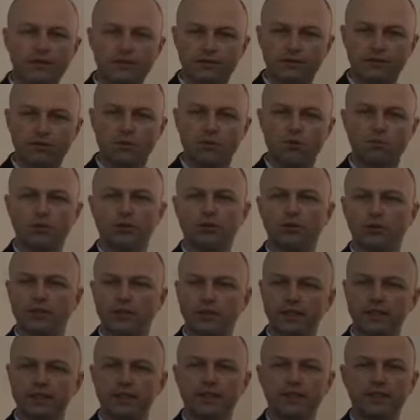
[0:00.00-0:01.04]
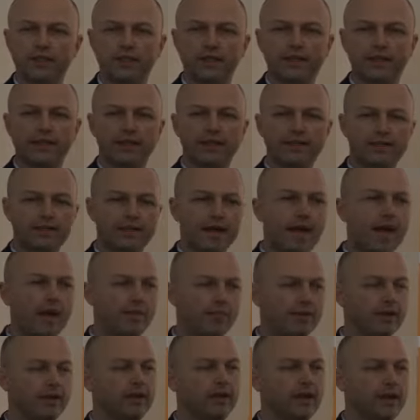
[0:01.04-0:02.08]
informal learning that's
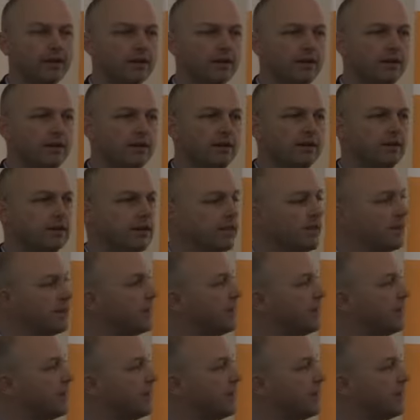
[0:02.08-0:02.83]
happening out there.